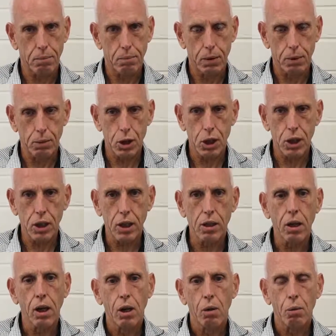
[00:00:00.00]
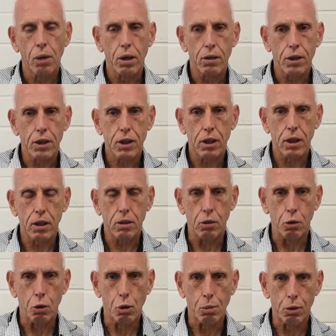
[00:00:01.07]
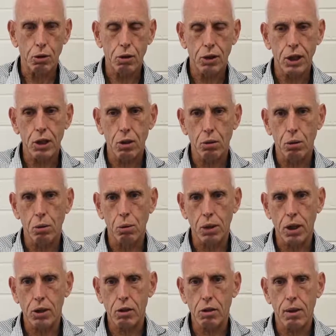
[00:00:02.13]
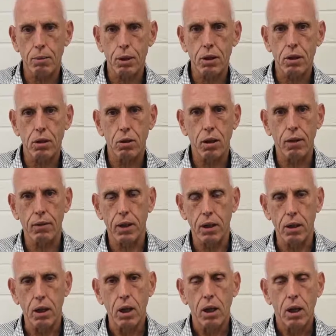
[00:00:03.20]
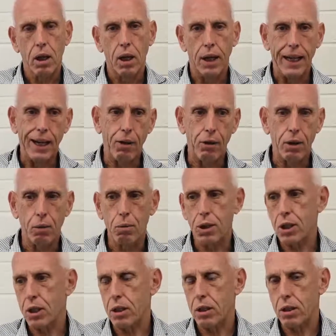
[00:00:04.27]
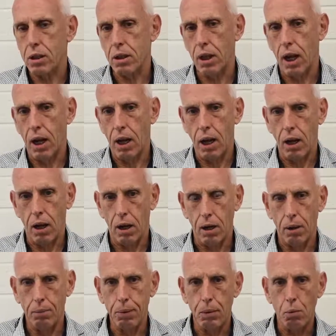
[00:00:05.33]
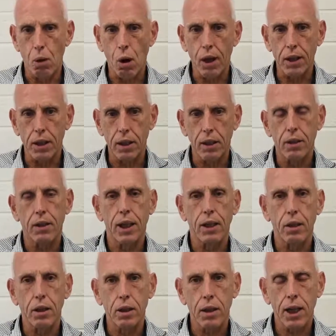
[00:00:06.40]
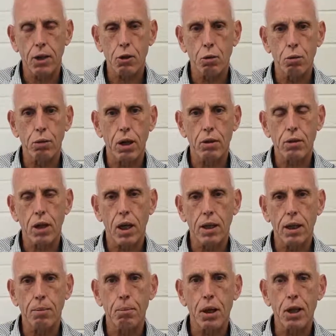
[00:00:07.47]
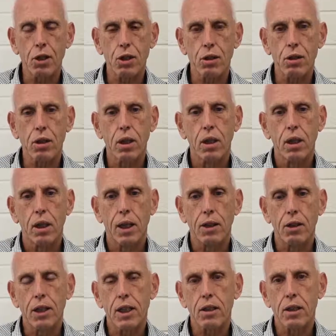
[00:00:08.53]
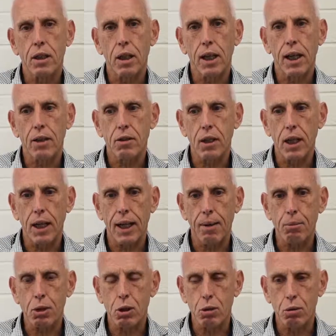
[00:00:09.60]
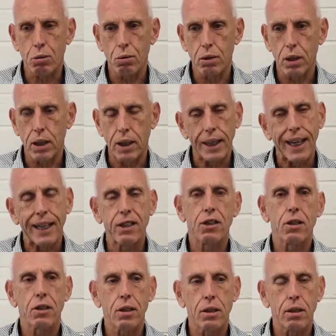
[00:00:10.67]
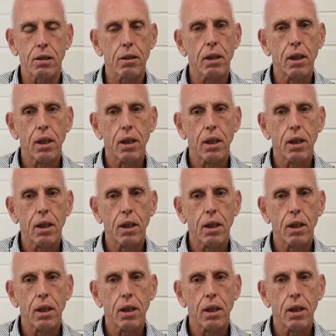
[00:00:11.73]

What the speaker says: machine, whereas the normal traditional auto scrubbers, you have an area which is a bit wider than the actual rotating brushes, and it doesn't allow to get up to the edges. And